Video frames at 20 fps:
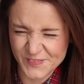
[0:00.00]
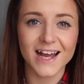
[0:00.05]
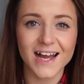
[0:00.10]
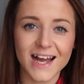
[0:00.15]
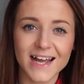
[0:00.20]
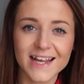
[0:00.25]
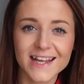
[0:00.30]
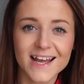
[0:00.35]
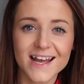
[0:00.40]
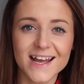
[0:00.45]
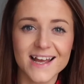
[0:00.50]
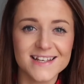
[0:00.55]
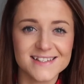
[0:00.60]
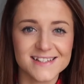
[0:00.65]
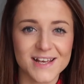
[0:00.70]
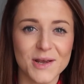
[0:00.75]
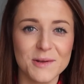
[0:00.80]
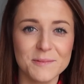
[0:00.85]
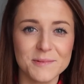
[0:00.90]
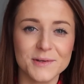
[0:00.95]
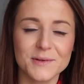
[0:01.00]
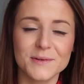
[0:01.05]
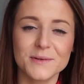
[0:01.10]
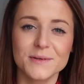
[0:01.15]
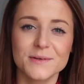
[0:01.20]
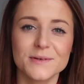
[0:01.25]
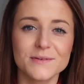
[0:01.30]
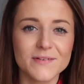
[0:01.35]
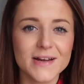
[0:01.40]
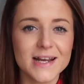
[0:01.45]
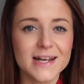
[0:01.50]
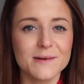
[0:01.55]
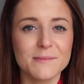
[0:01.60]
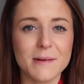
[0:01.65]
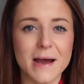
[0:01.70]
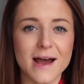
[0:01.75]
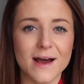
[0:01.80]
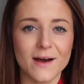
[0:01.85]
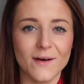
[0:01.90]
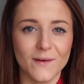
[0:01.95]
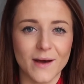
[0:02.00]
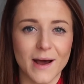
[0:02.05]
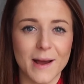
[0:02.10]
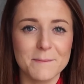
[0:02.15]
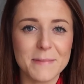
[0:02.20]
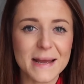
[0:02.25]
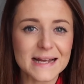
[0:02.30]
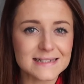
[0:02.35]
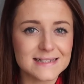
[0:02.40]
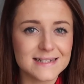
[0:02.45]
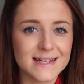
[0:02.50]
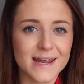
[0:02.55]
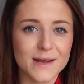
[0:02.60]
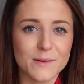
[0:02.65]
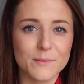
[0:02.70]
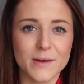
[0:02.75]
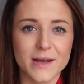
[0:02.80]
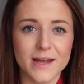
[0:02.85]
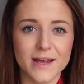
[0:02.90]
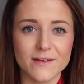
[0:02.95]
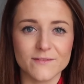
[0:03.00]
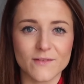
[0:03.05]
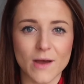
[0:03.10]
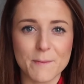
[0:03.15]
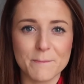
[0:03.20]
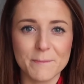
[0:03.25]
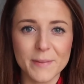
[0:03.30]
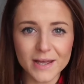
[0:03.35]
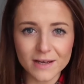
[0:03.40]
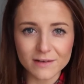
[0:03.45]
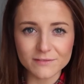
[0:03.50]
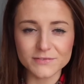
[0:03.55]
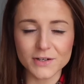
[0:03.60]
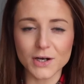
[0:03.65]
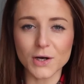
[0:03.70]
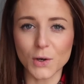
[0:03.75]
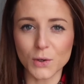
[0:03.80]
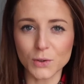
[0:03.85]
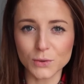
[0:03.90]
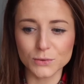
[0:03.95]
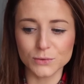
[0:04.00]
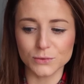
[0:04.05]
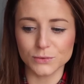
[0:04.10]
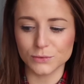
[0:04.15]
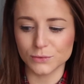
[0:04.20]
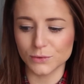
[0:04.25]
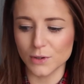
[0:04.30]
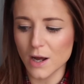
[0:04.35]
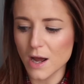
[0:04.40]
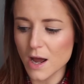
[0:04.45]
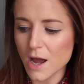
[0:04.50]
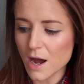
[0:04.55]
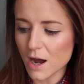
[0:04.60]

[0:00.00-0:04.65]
Hi guys, I hope you're all really well. I'm back today with a bit of a haul.